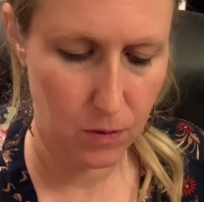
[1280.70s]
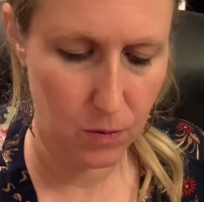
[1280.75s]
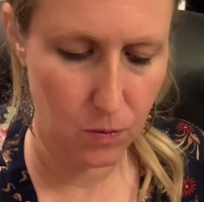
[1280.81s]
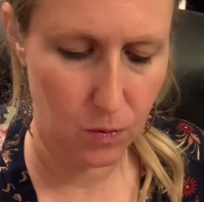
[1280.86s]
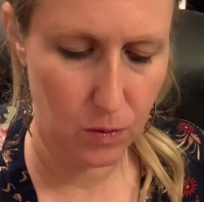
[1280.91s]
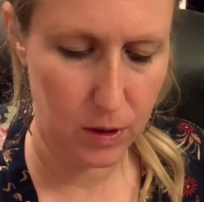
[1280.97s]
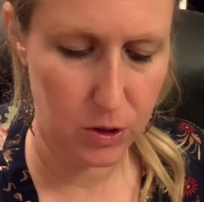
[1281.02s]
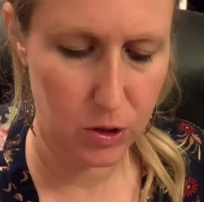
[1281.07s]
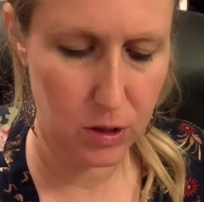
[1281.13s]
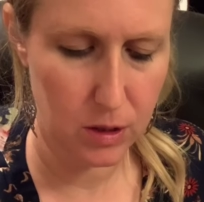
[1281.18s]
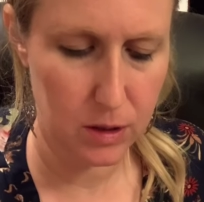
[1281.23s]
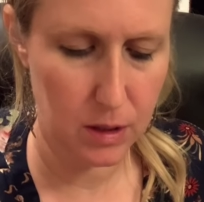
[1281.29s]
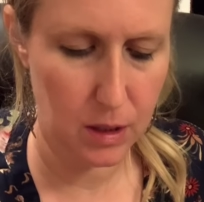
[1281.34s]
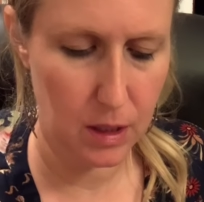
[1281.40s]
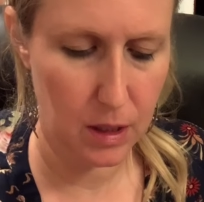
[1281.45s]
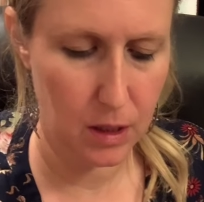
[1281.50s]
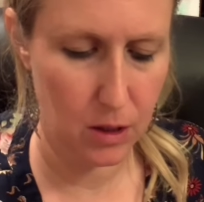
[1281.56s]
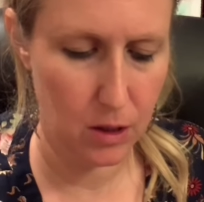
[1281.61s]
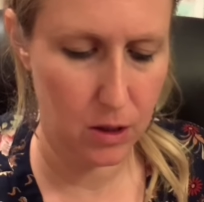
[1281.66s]
ridges
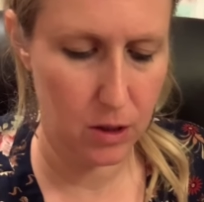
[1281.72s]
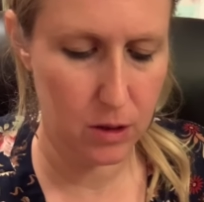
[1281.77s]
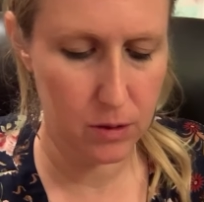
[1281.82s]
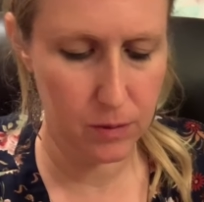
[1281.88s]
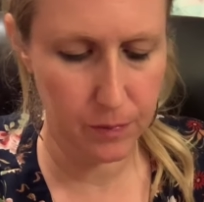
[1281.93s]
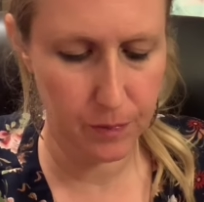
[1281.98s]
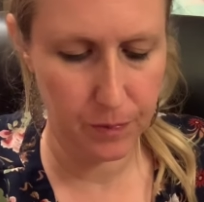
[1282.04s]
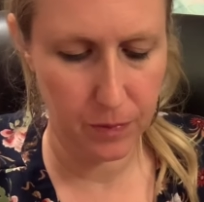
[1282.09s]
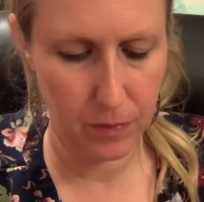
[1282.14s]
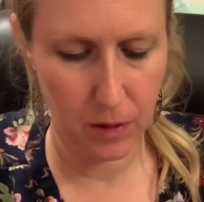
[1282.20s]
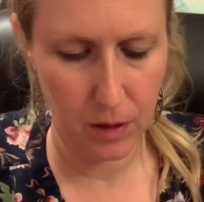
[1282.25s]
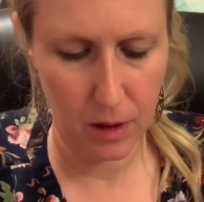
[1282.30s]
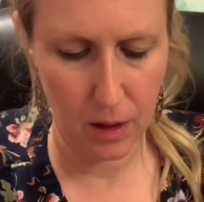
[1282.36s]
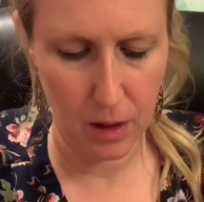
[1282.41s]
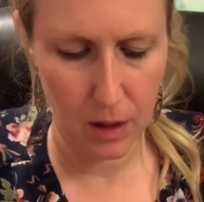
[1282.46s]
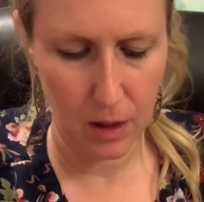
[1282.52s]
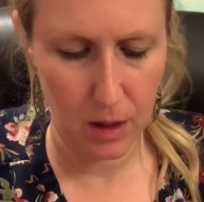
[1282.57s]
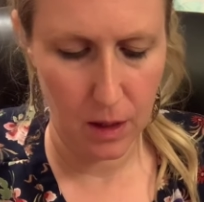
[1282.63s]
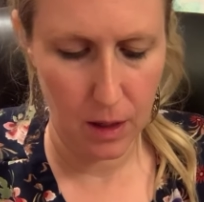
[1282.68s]
here.
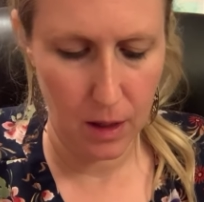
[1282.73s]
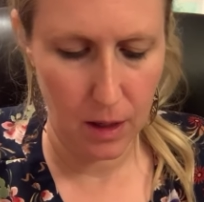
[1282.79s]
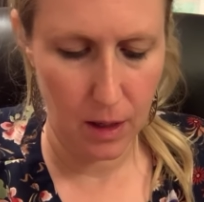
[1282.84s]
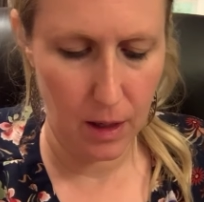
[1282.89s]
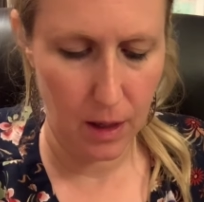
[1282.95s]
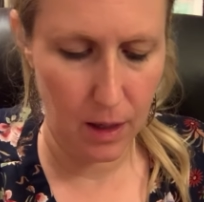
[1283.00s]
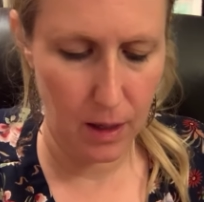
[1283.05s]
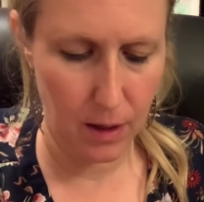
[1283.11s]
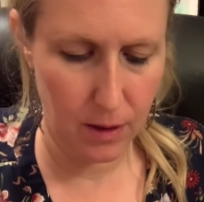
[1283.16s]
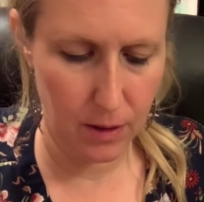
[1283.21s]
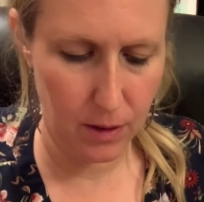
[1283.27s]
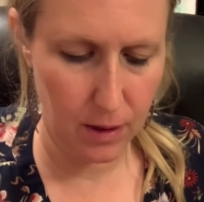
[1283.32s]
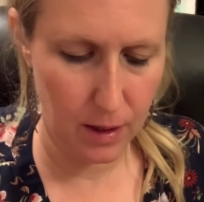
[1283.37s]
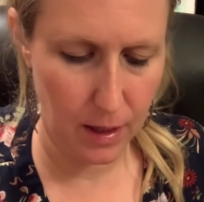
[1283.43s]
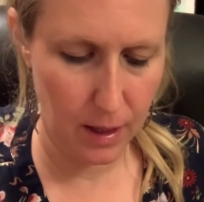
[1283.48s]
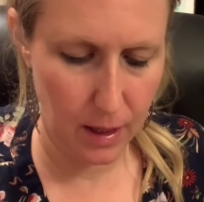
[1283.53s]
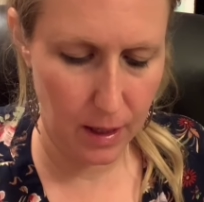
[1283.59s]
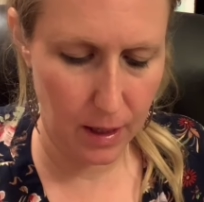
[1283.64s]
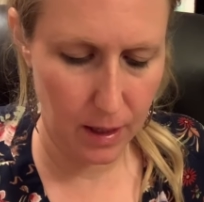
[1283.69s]
And
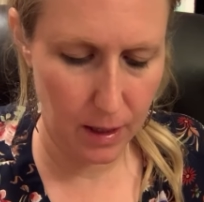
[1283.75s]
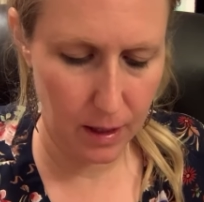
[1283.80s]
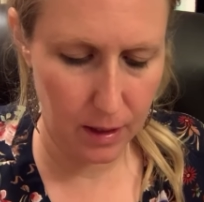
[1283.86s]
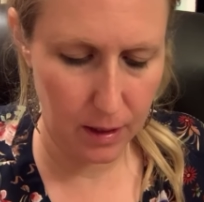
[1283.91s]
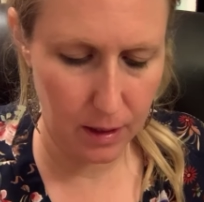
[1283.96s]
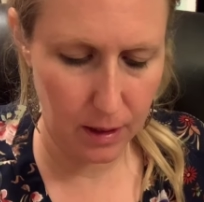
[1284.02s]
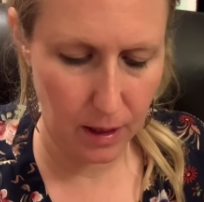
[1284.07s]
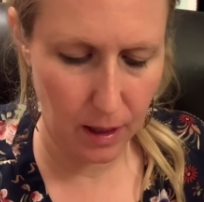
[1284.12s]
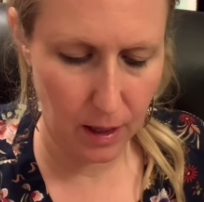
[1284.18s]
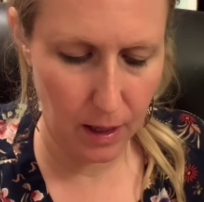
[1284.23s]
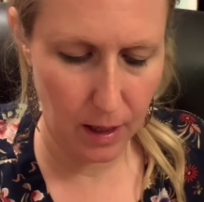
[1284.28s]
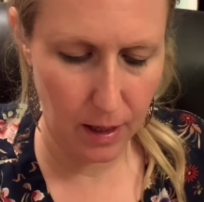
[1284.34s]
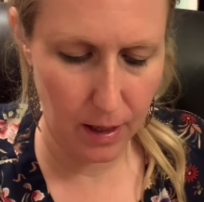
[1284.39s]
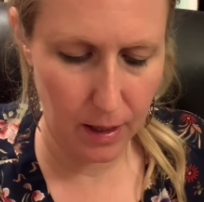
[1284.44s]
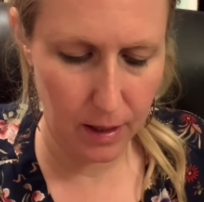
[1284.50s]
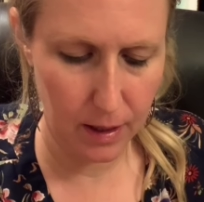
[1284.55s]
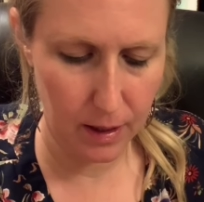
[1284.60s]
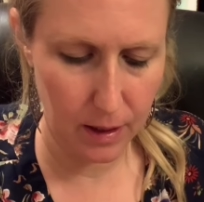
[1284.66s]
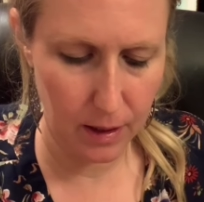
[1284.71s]
then
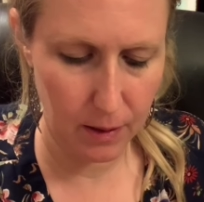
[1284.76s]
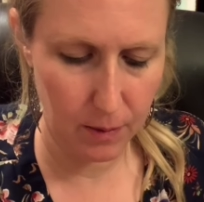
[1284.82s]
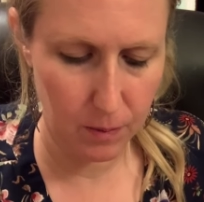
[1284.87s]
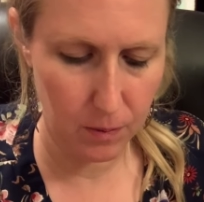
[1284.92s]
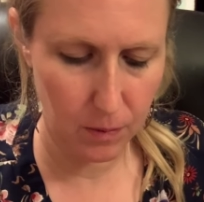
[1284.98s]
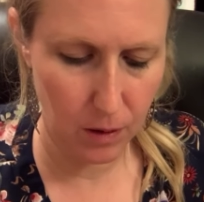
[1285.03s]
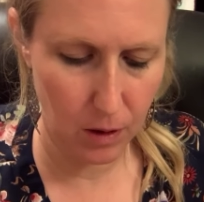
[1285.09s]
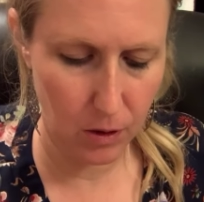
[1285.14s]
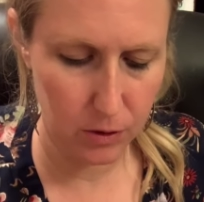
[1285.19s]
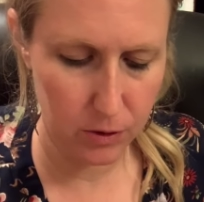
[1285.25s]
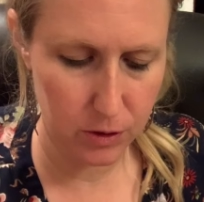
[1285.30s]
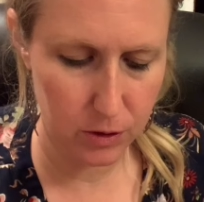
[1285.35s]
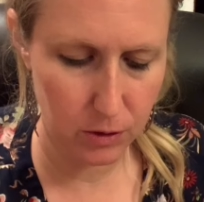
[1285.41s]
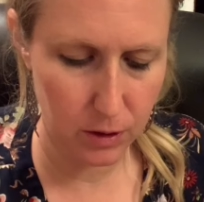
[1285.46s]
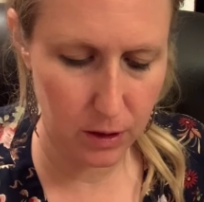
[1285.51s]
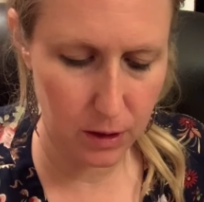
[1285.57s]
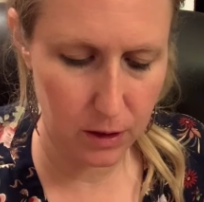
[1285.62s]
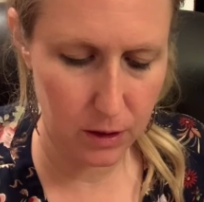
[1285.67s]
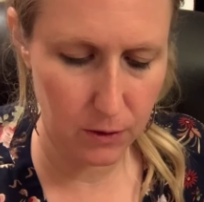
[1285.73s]
I am also
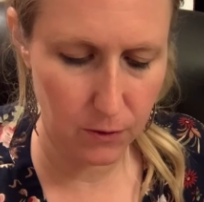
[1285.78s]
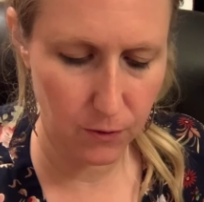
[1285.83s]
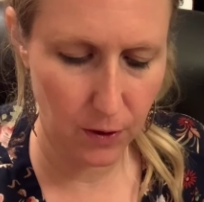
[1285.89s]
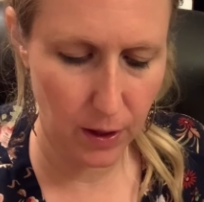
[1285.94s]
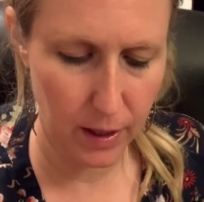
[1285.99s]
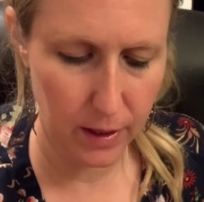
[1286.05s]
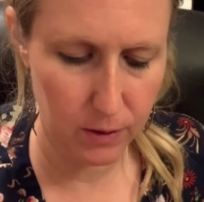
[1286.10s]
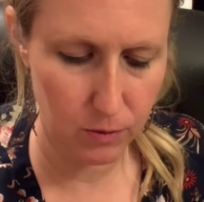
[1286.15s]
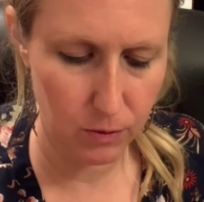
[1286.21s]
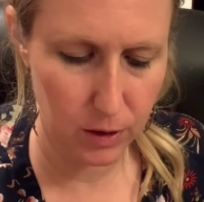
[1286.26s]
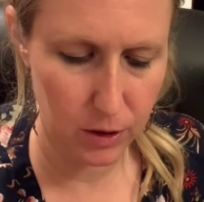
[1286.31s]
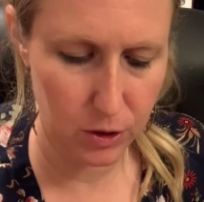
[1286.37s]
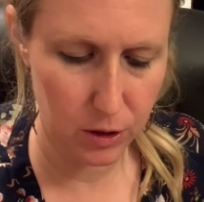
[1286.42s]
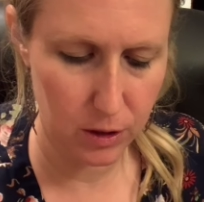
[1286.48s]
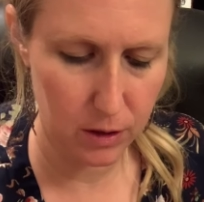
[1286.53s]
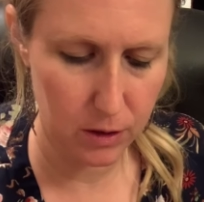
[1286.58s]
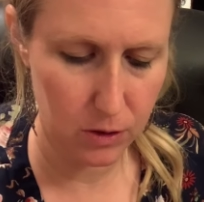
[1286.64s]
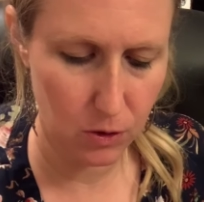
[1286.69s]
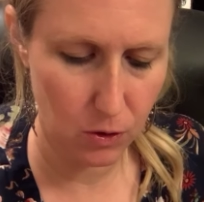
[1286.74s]
going to define
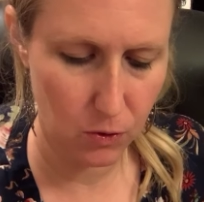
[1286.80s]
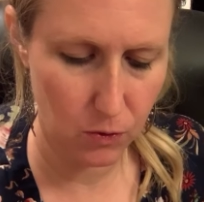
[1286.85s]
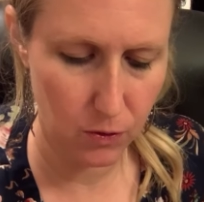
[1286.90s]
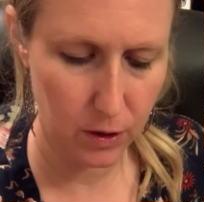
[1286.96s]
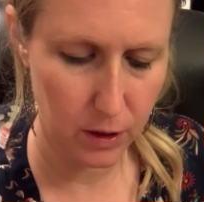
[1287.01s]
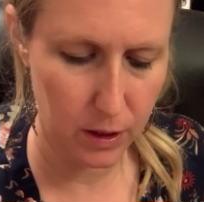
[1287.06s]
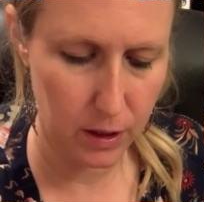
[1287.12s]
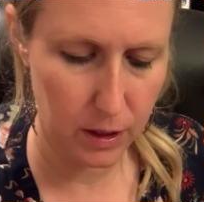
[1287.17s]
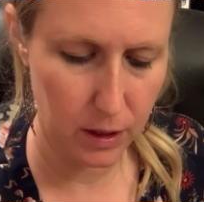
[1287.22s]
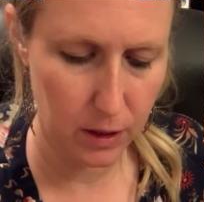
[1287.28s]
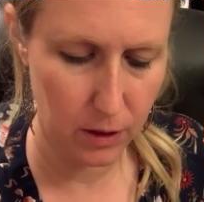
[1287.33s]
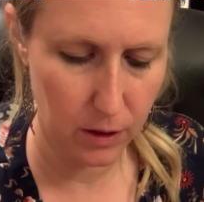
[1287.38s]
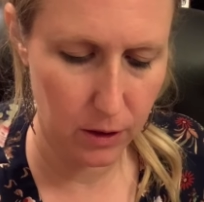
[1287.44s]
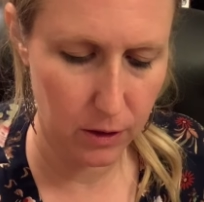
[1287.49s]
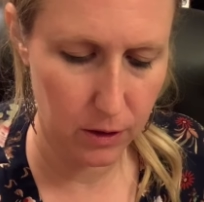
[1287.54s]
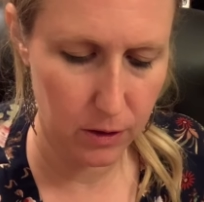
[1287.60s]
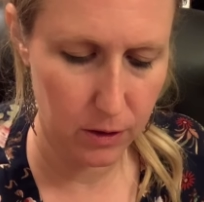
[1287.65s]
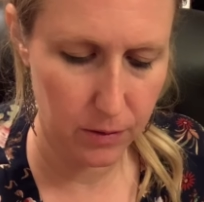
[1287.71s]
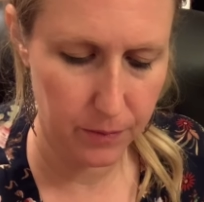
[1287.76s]
ridges over
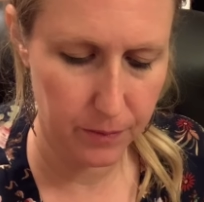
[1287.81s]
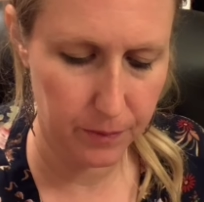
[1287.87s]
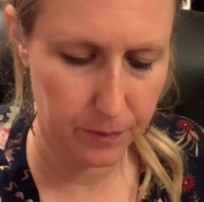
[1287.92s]
here.